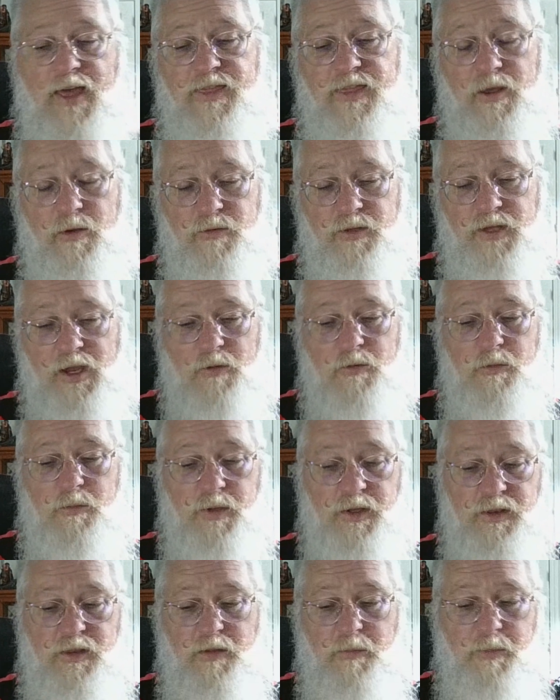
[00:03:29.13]
I thought that
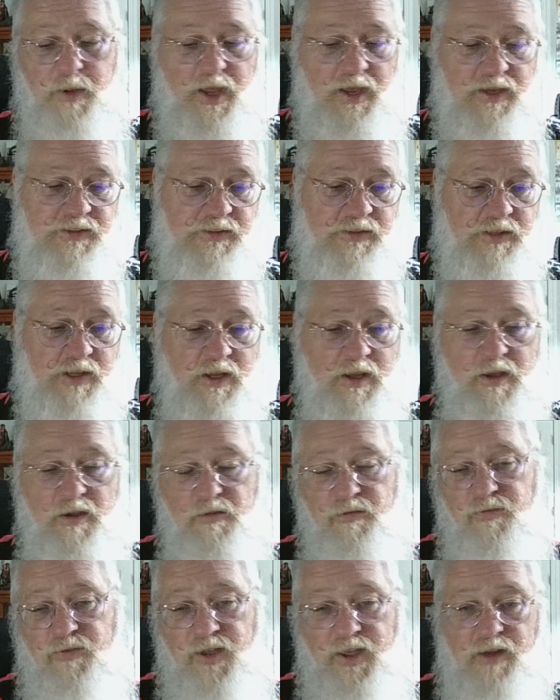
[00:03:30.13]
would be the best
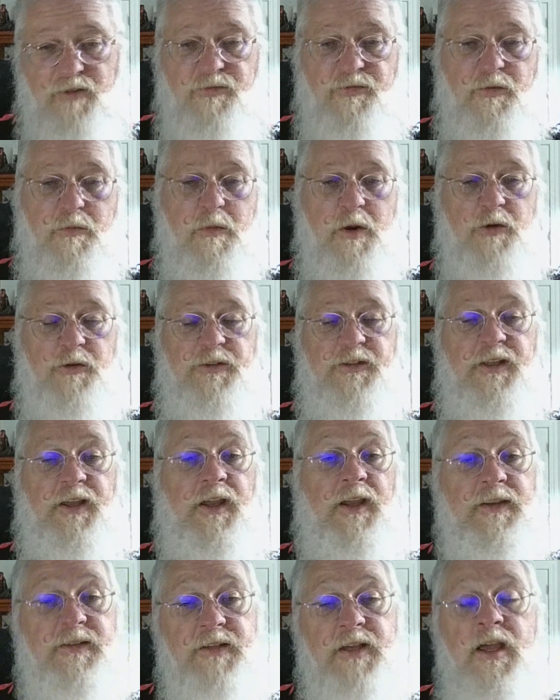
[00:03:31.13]
fit for most
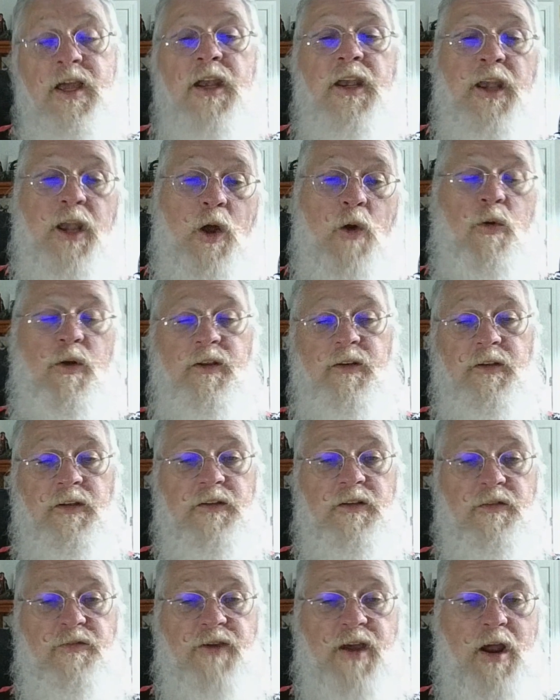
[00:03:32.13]
things, knowing
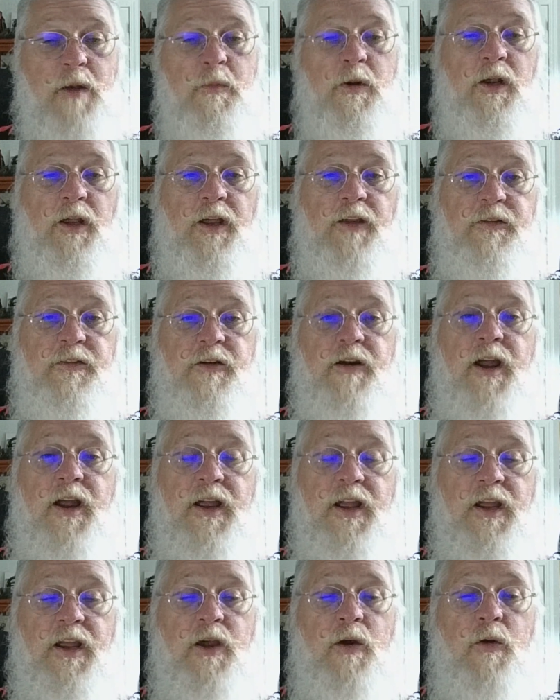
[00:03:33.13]
that the fiber laser I
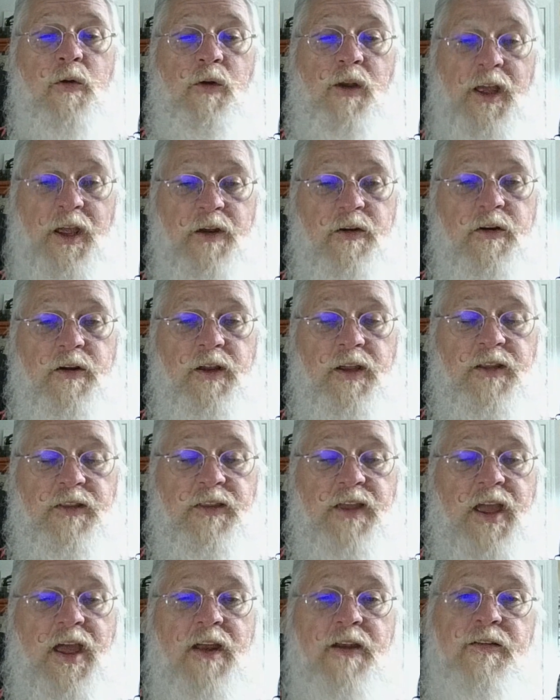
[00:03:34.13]
could go later and
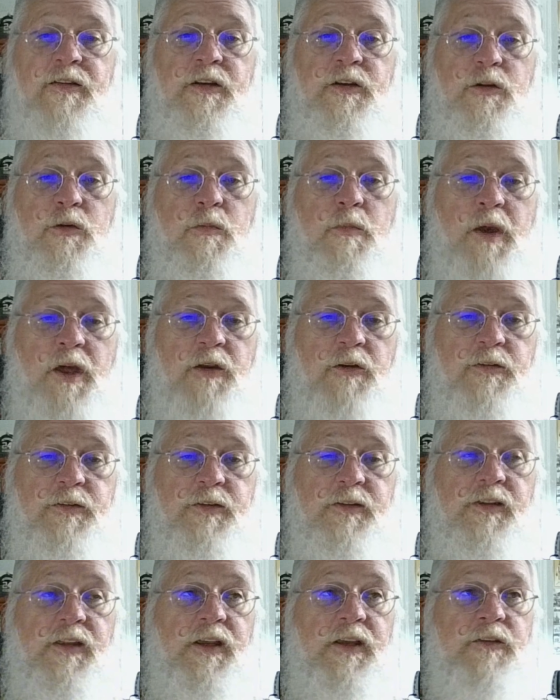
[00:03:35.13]
get that to do
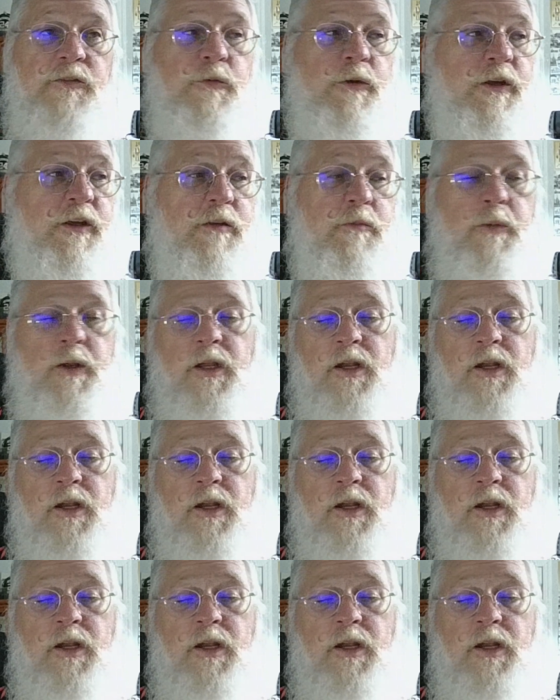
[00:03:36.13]
metals and things with.